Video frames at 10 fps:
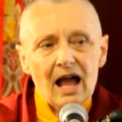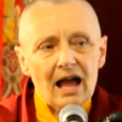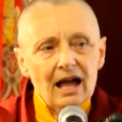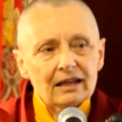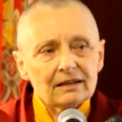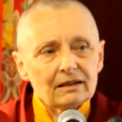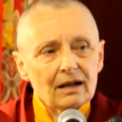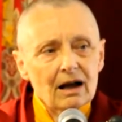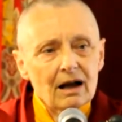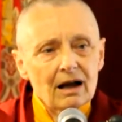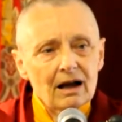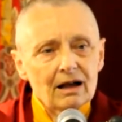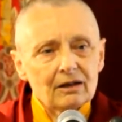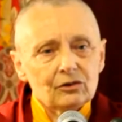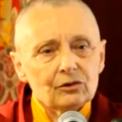and
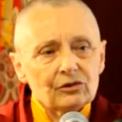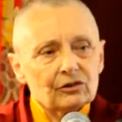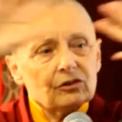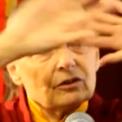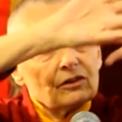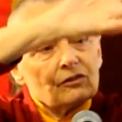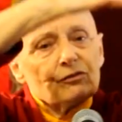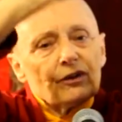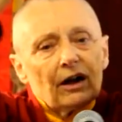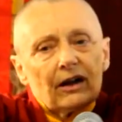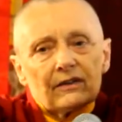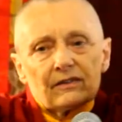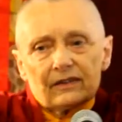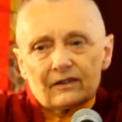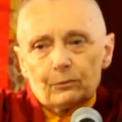you've just got this
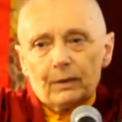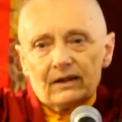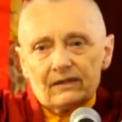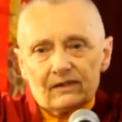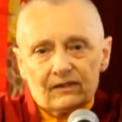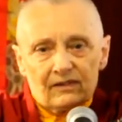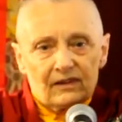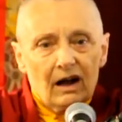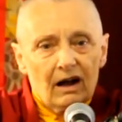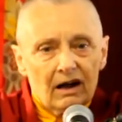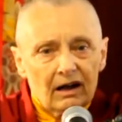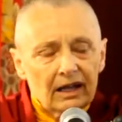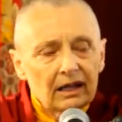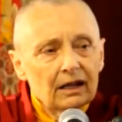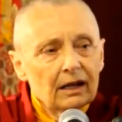vast expanse of
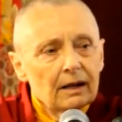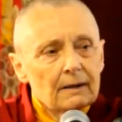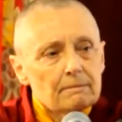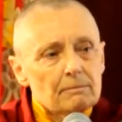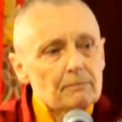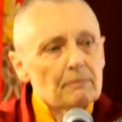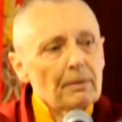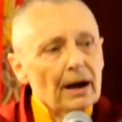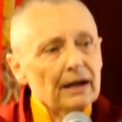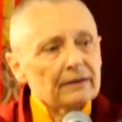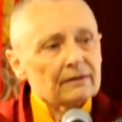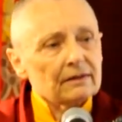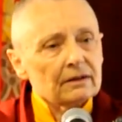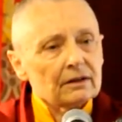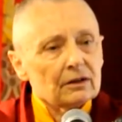sky,
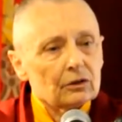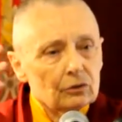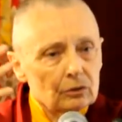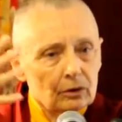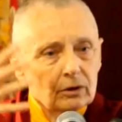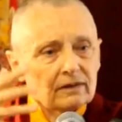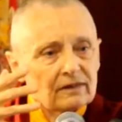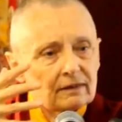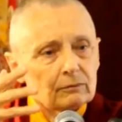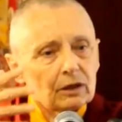but you know, at the same